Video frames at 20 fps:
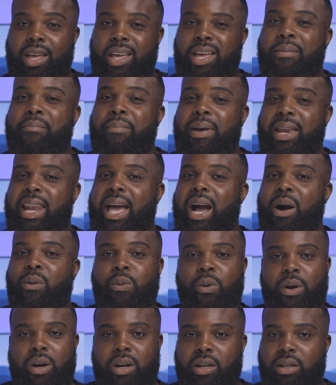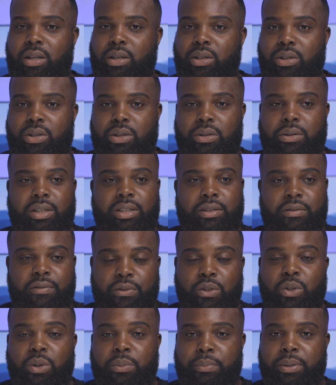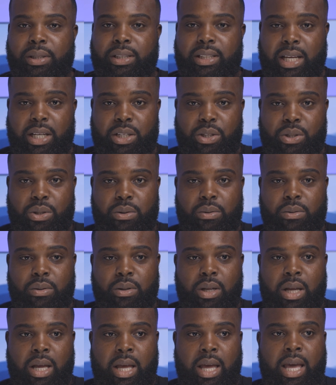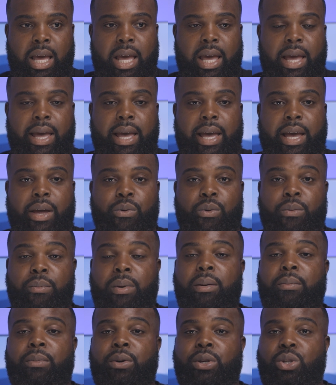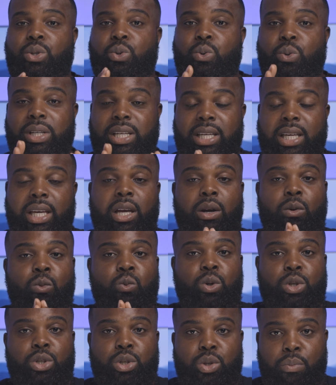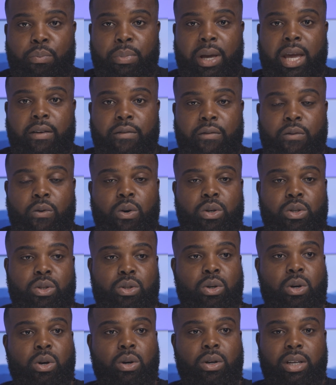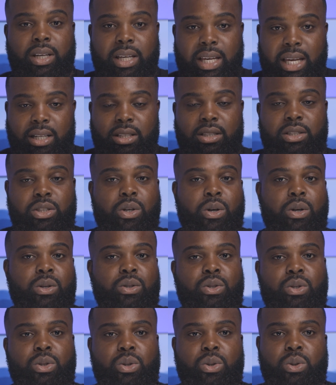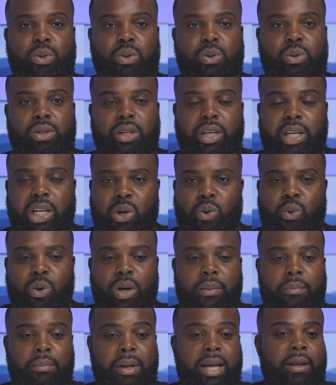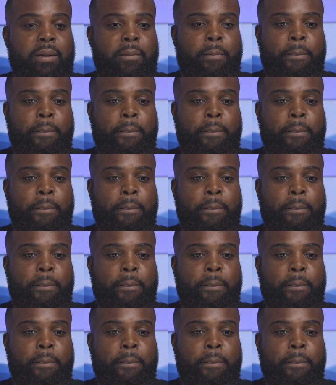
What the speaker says: it may not work to its full potential. And remember, you get what you pay for. So getting certain tools or equipment,